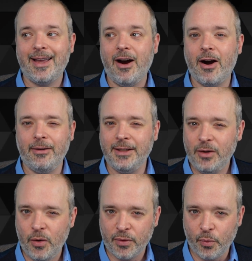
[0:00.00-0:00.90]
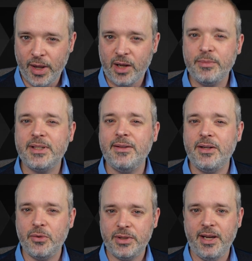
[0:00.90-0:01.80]
are a little overwhelmed in the
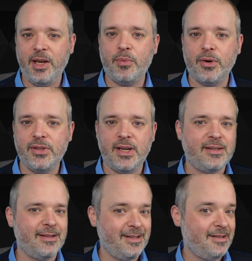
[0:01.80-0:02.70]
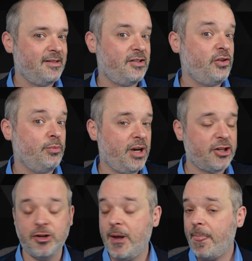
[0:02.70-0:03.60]
note-taking process, and this is too
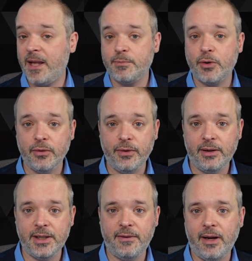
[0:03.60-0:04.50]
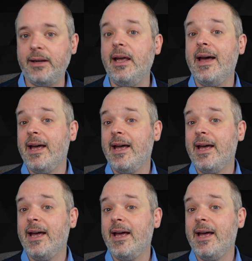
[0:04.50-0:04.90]
much. That's perfectly fine.